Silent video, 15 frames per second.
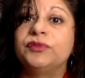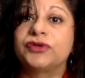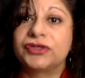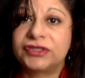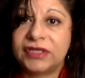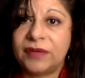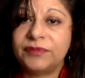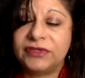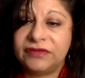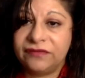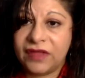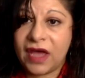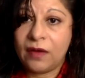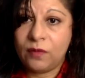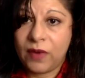perceptive
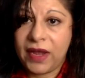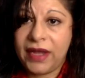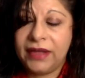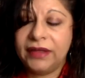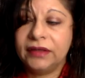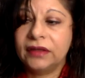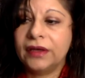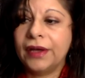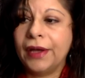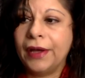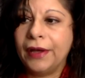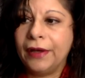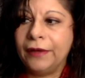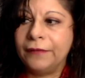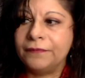that way.
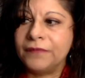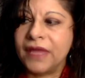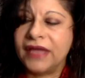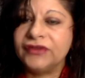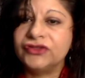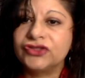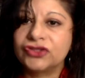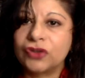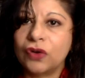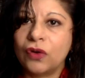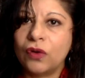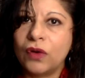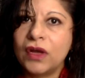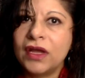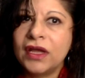And so